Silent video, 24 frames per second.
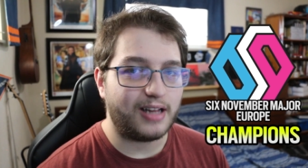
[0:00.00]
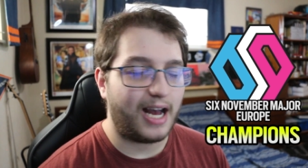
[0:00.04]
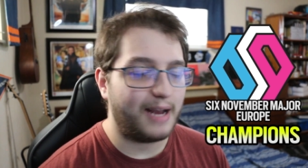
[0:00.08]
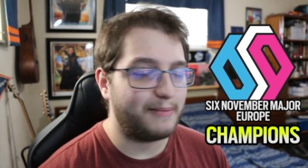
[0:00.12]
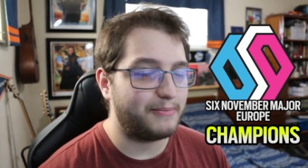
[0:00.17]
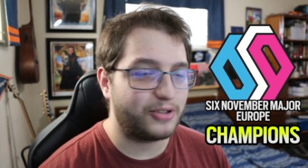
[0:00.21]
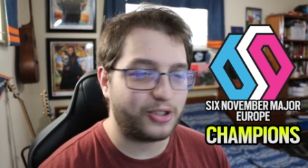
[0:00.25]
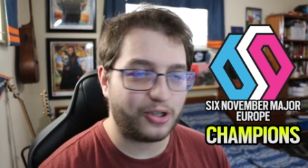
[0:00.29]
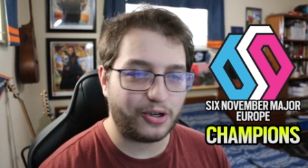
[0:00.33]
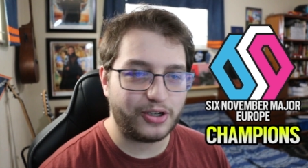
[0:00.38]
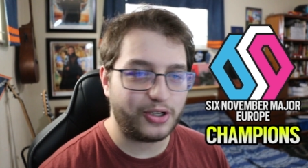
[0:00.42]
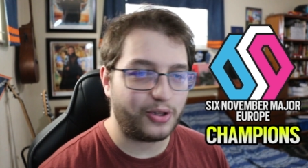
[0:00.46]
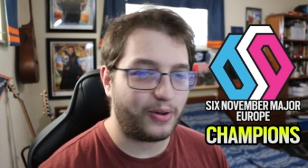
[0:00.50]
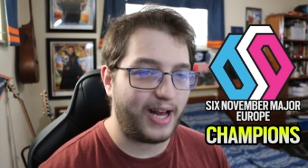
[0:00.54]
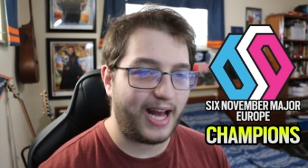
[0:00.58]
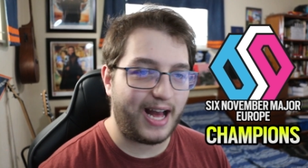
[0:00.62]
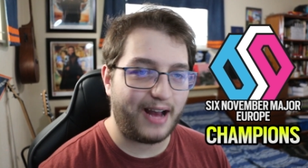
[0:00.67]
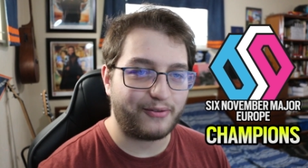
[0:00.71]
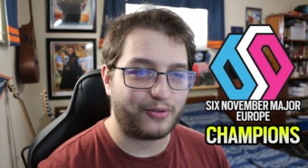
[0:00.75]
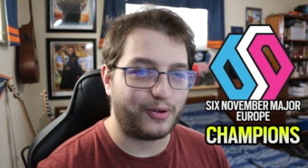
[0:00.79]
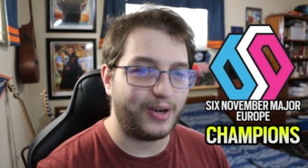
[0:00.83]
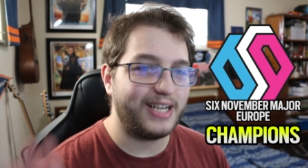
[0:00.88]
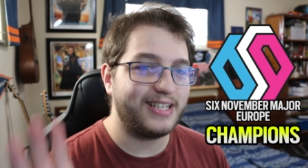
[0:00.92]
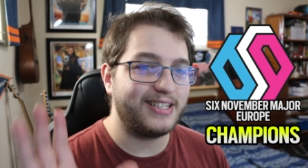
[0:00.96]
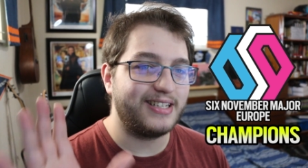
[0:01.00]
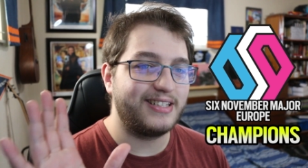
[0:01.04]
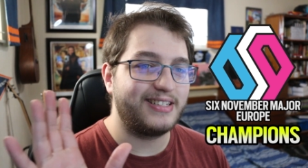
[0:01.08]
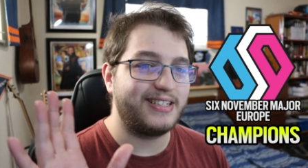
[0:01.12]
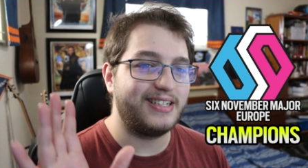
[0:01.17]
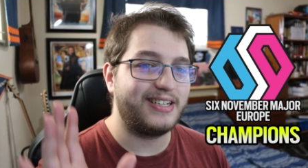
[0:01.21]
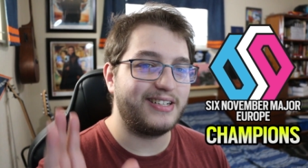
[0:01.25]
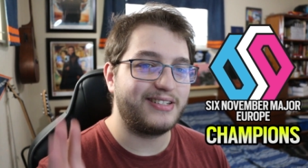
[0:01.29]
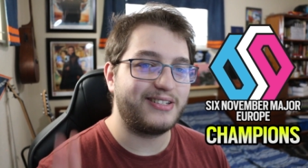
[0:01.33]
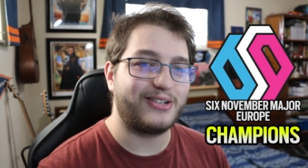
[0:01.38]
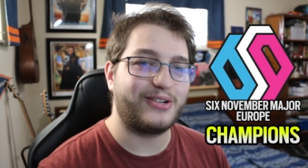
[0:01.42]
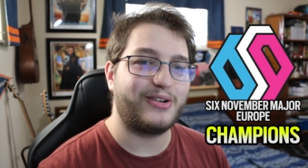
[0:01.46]
I'm sure you'll have reasons
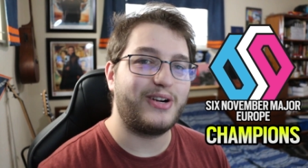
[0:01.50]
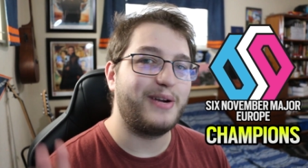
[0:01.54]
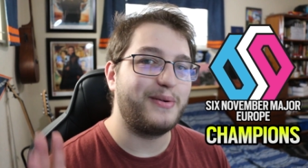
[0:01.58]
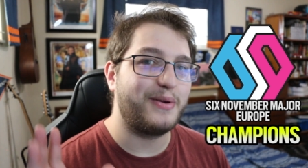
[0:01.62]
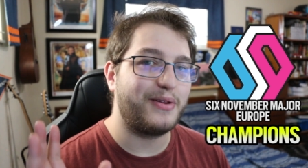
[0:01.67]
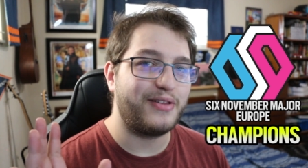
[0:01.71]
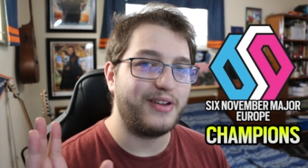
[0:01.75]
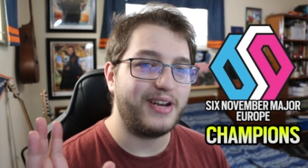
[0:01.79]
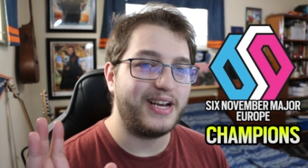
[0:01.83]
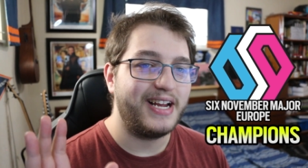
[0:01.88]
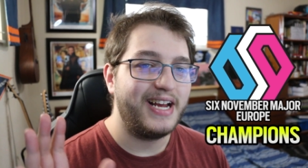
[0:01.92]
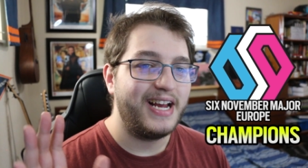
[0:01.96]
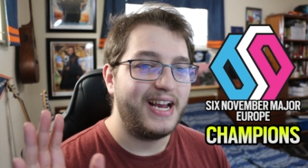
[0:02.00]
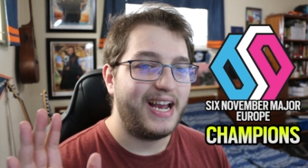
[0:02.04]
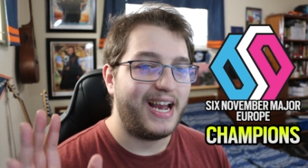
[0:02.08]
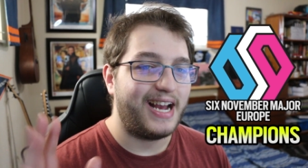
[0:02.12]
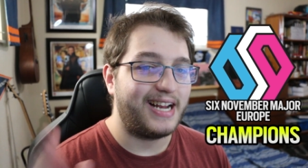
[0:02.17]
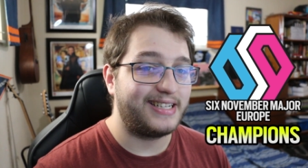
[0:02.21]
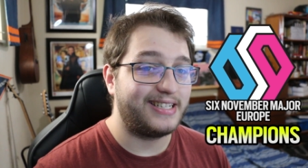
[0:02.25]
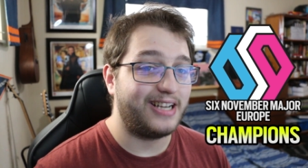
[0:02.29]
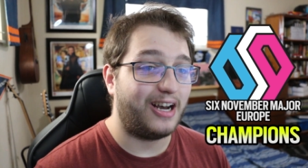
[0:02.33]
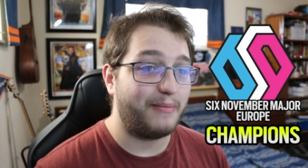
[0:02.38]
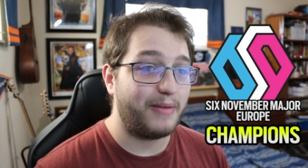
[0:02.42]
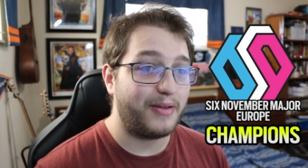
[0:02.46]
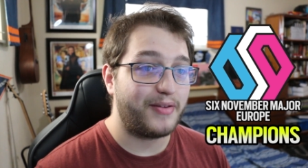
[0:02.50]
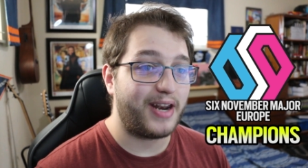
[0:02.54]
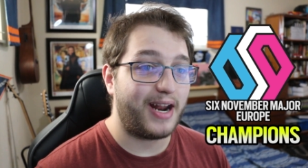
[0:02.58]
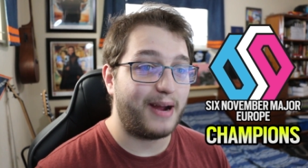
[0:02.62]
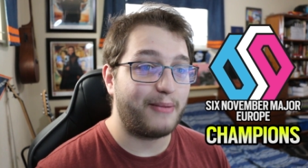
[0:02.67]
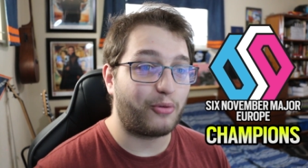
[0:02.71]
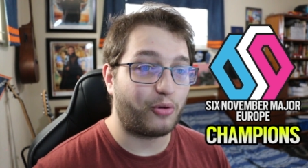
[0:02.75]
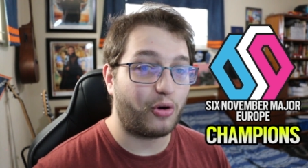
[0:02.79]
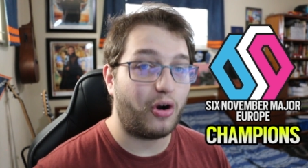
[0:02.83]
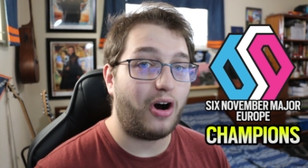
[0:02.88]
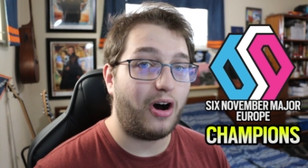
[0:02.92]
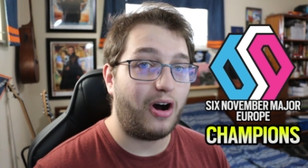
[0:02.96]
to disagree with it and tell me that
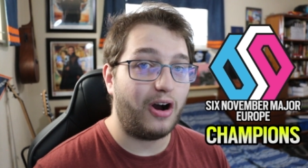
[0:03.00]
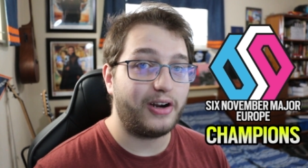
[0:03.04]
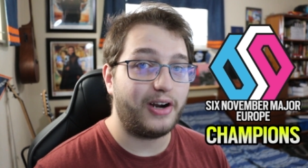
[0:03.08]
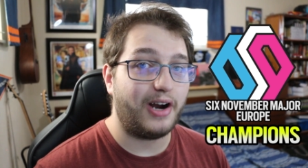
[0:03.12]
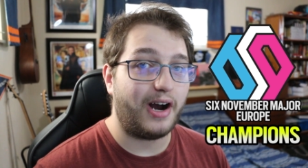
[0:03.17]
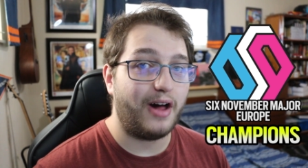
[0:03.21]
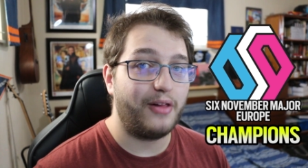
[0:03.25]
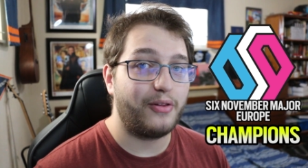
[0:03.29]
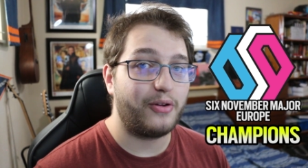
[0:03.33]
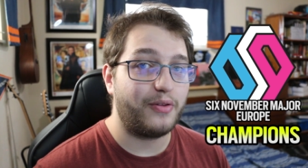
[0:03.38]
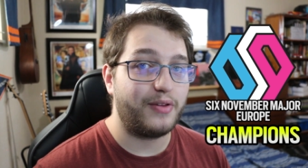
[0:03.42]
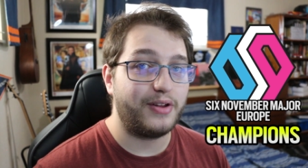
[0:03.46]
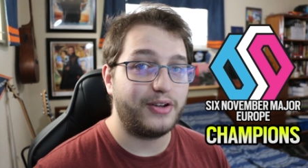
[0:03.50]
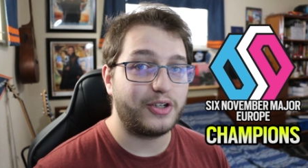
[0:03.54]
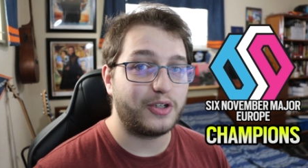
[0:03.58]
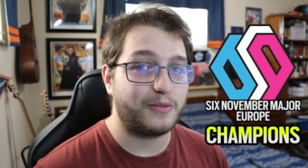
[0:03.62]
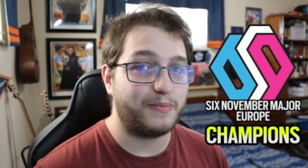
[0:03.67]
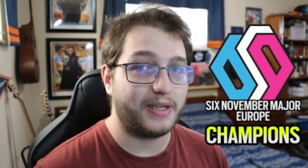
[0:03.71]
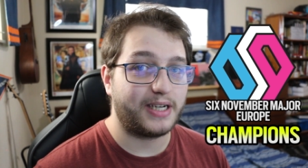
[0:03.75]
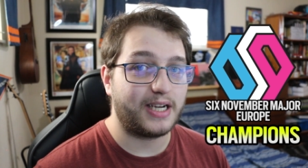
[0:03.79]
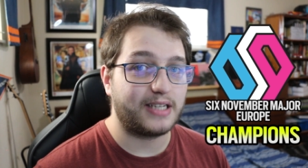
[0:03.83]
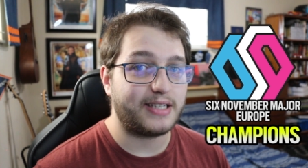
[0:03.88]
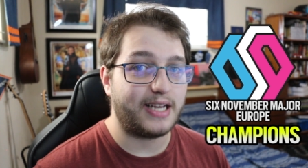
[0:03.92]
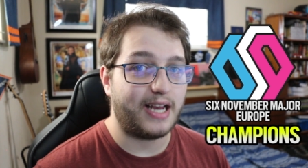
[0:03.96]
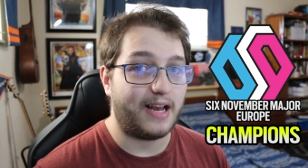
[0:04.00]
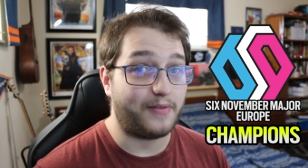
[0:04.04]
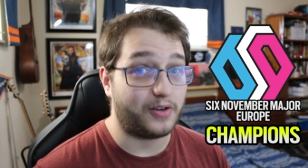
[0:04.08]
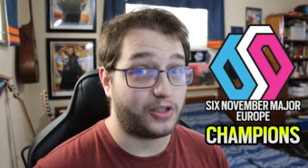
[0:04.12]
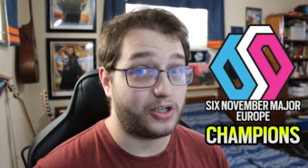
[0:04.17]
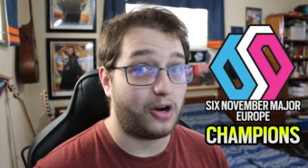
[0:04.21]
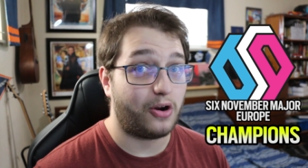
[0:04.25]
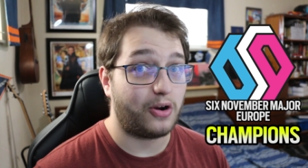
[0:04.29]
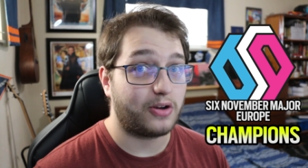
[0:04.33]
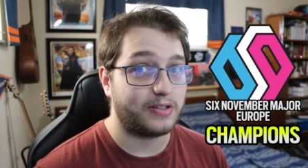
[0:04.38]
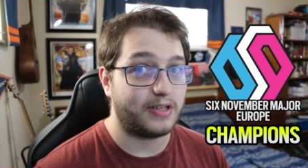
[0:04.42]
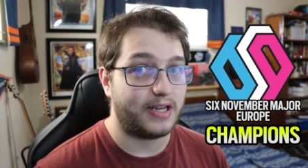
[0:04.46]
I'm wrong, other than just because I have a
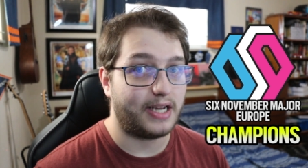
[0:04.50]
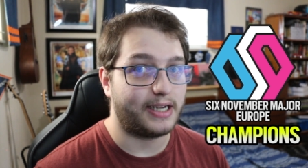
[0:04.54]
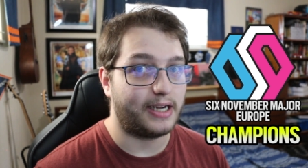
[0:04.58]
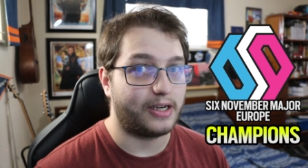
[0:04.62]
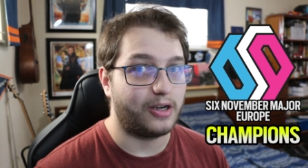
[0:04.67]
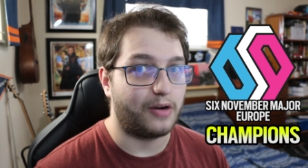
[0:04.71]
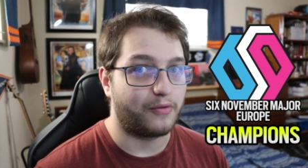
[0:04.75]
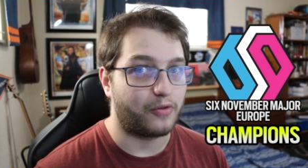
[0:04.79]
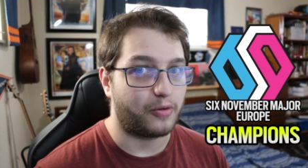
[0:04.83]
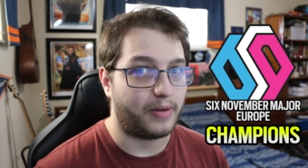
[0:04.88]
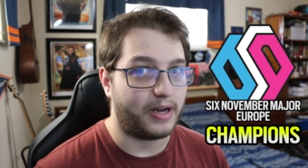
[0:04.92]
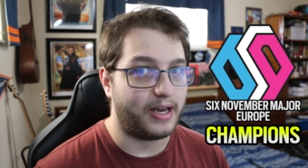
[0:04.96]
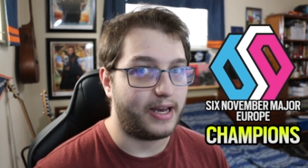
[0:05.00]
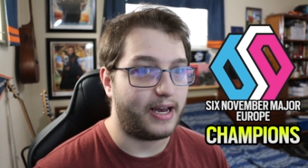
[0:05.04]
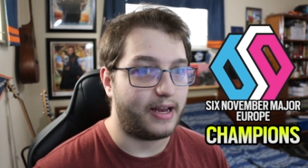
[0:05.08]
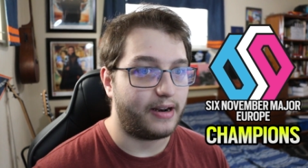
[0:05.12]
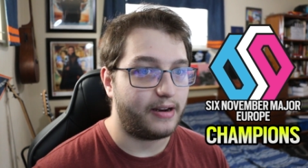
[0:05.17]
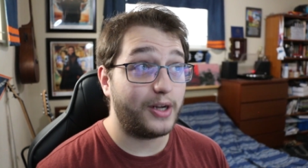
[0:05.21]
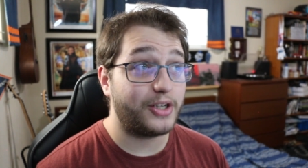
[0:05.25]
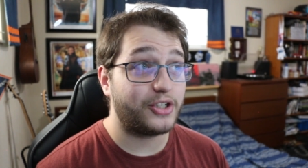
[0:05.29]
curse hanging over my head.